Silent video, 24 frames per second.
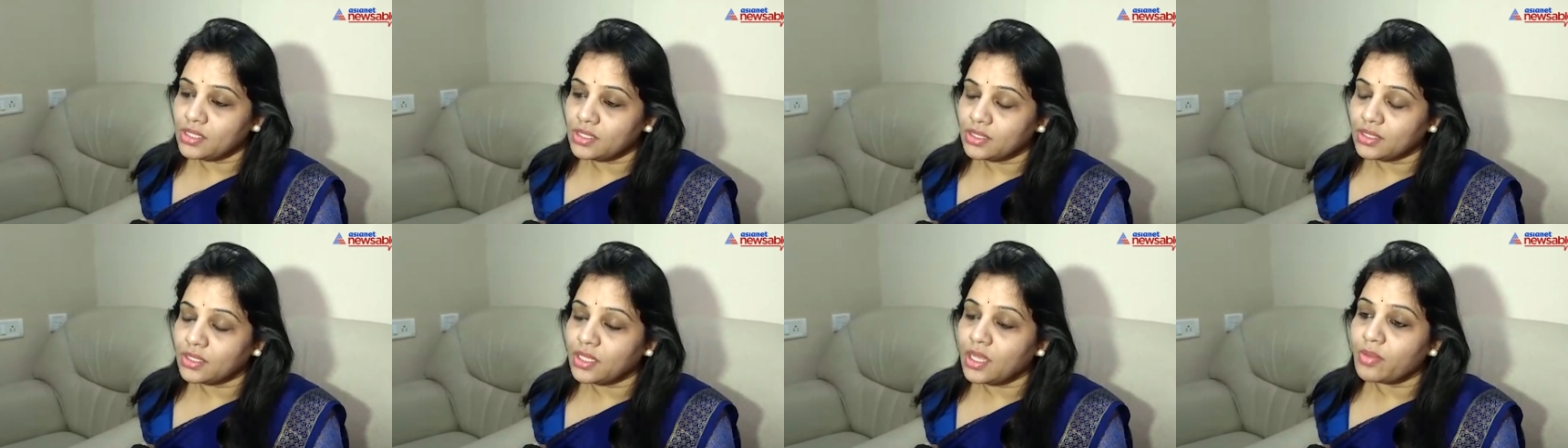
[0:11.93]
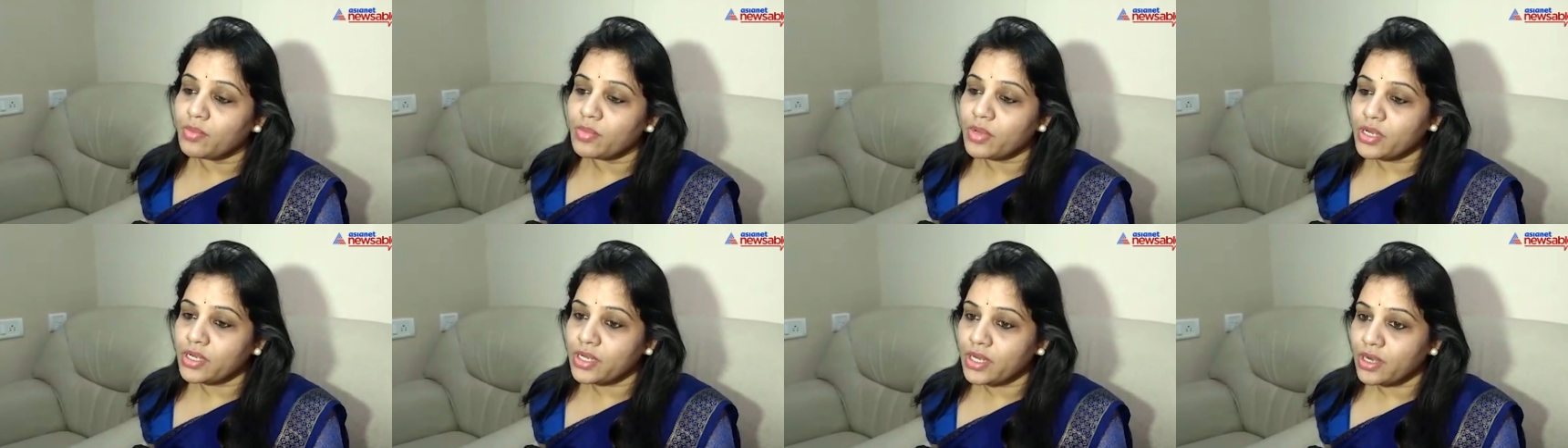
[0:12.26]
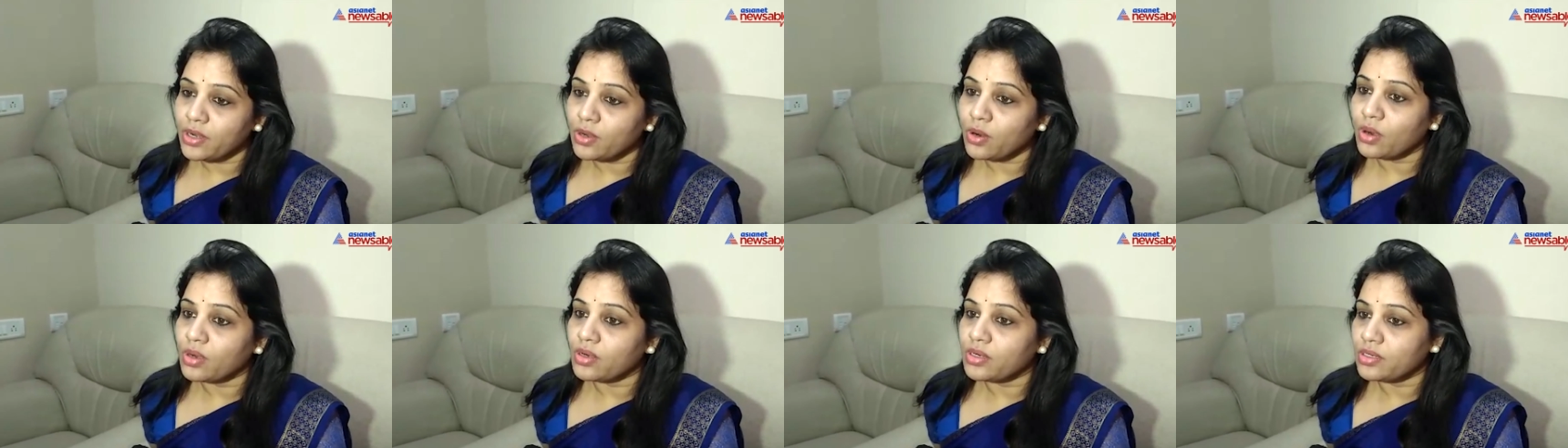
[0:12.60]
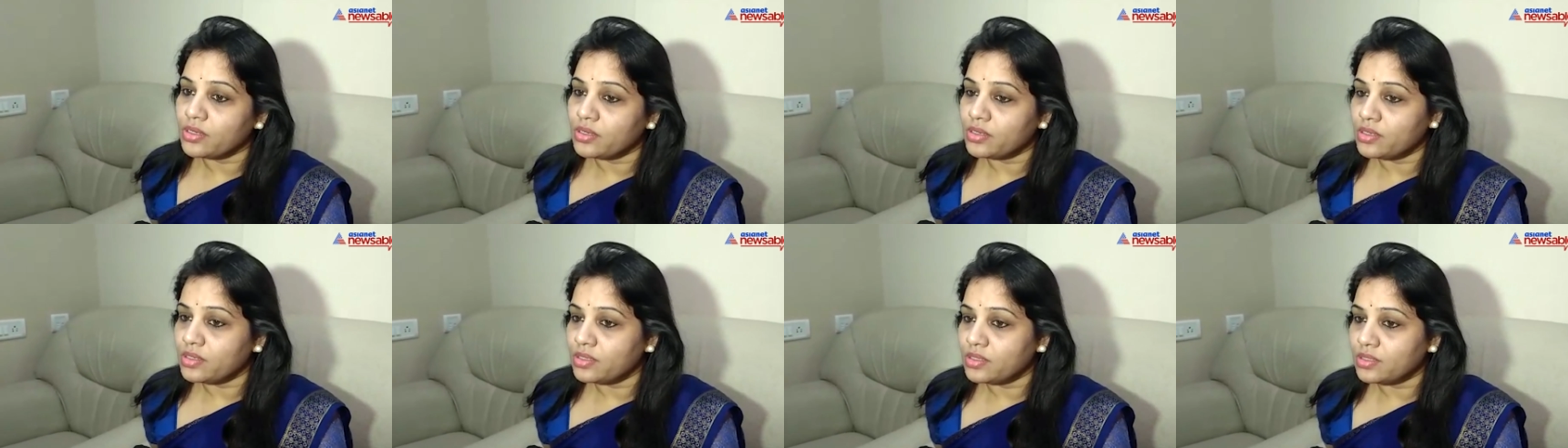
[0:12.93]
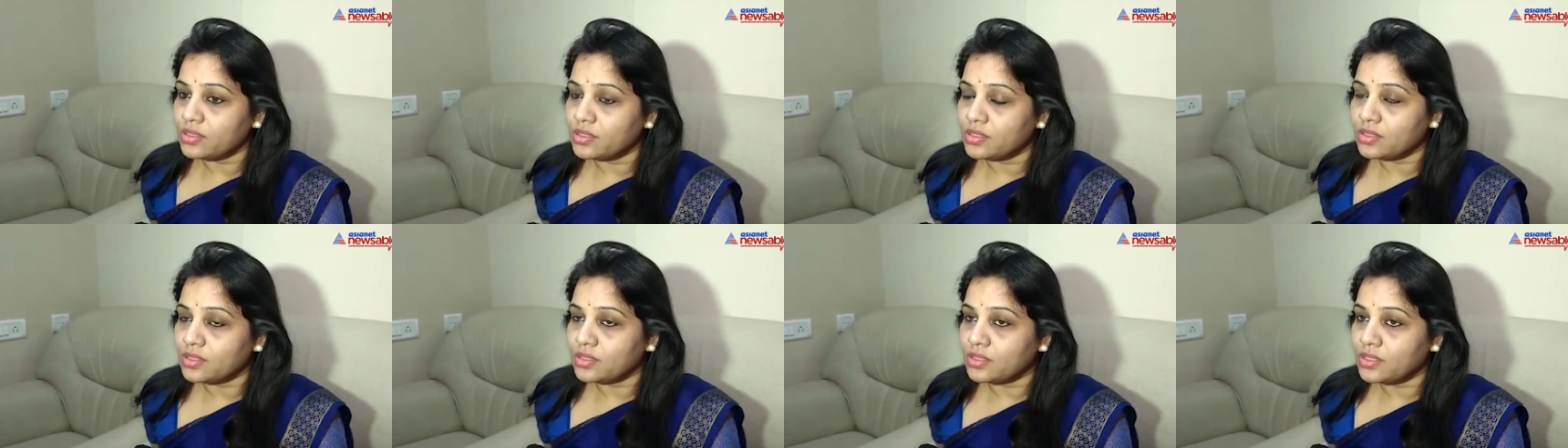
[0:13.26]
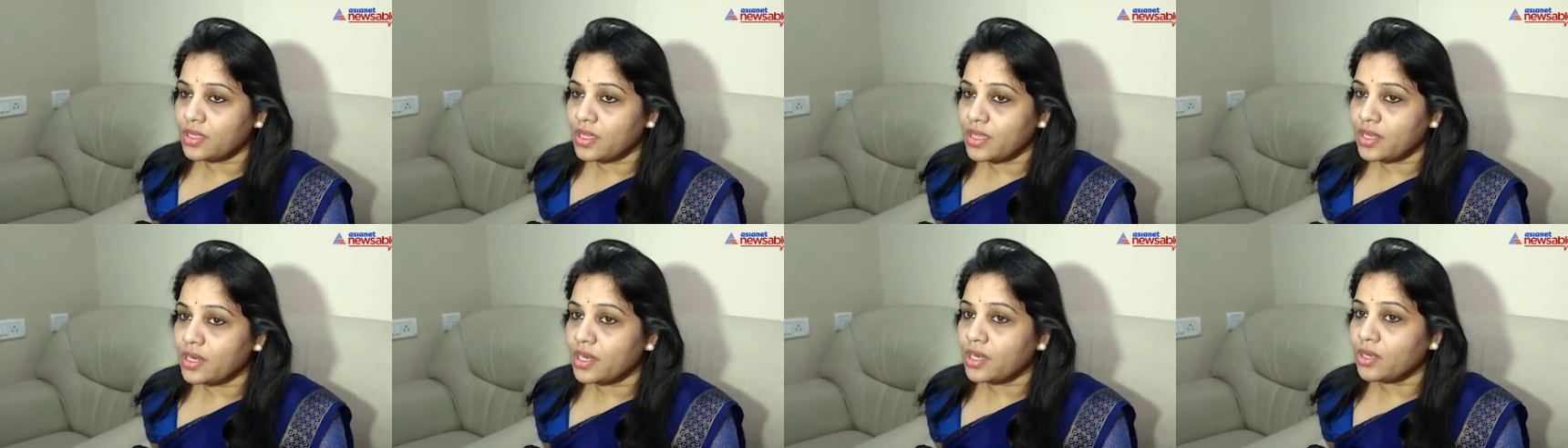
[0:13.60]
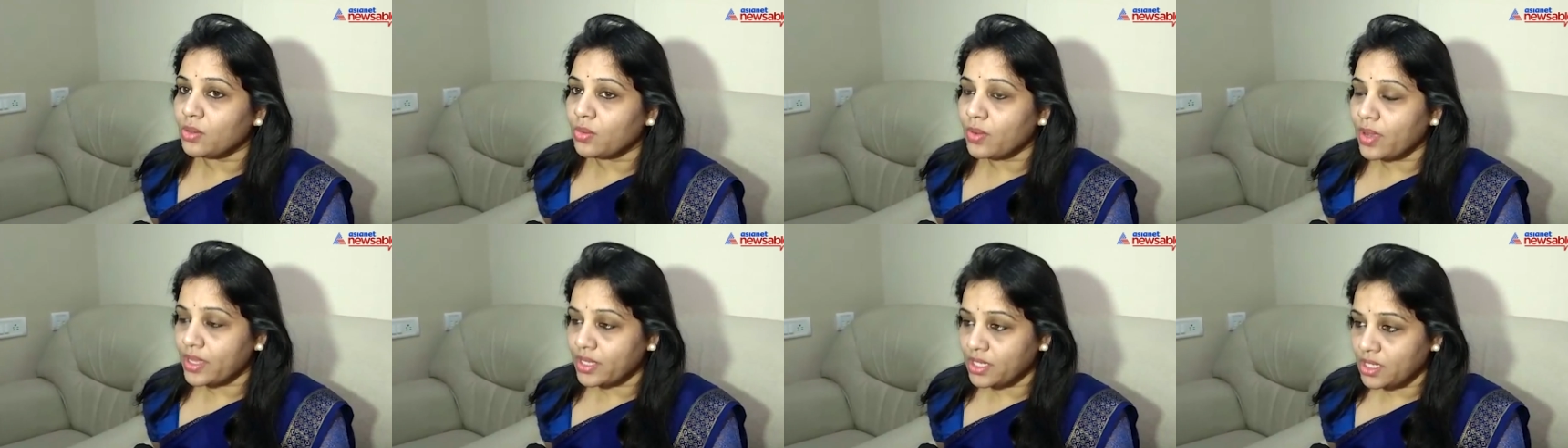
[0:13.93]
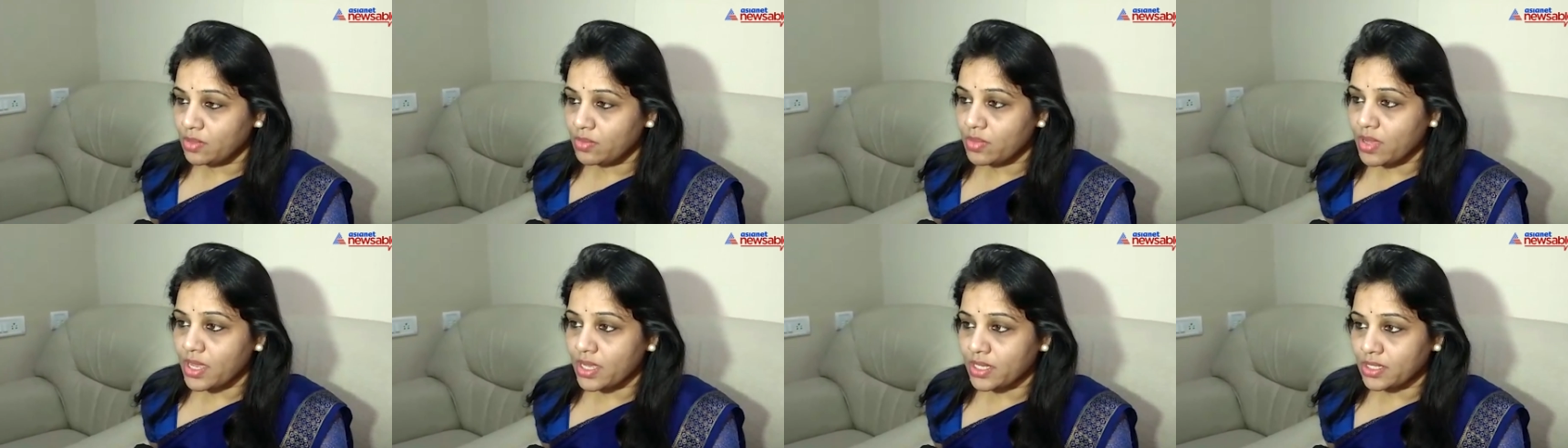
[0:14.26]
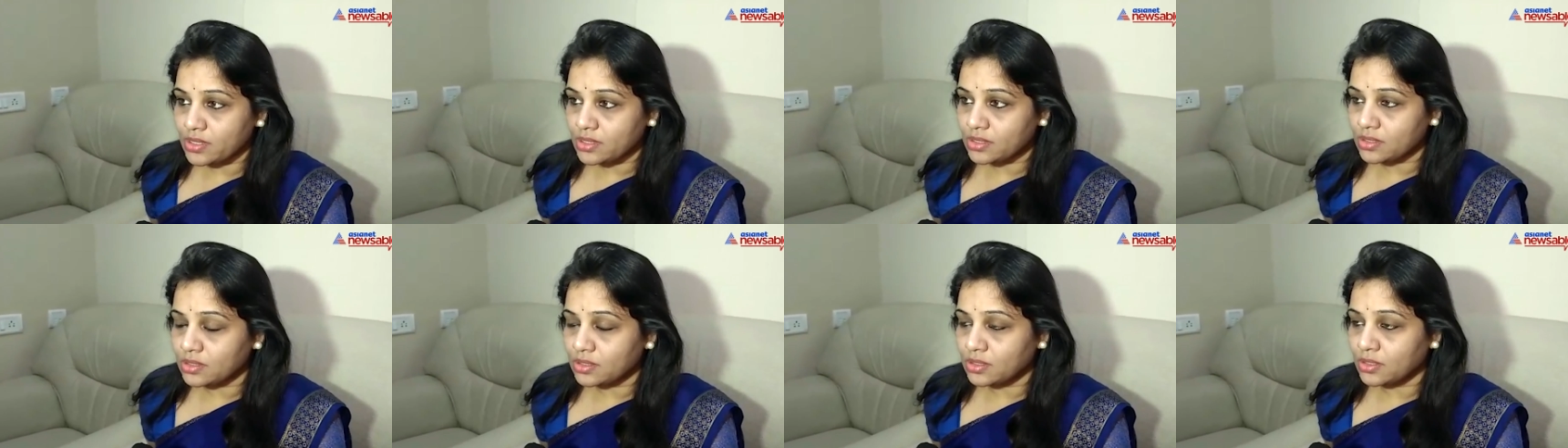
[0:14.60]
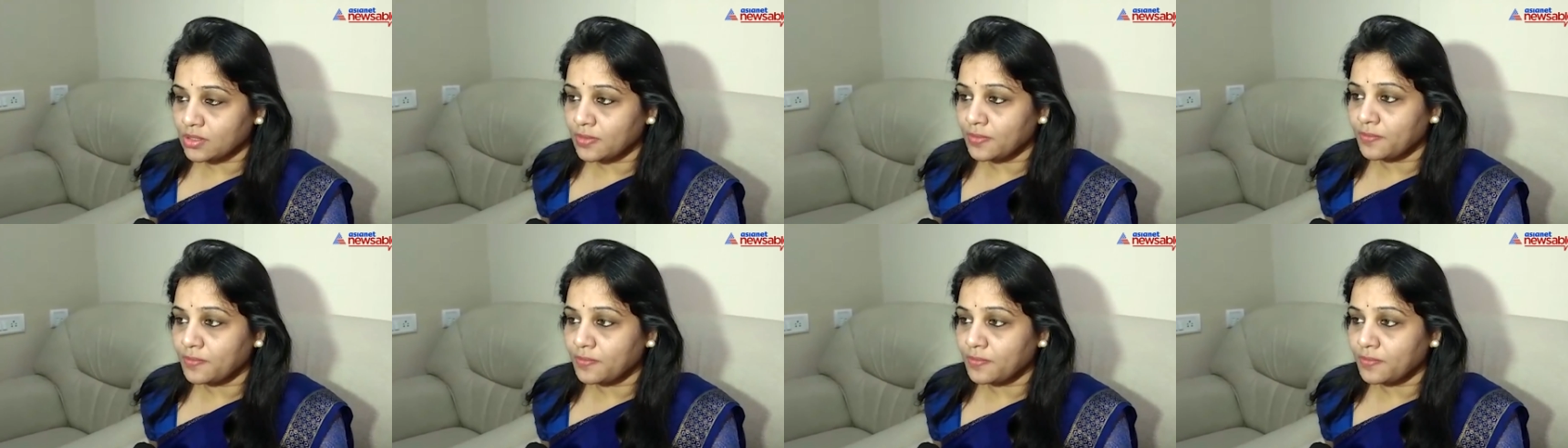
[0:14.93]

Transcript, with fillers: uh, government had ordered an inquiry by the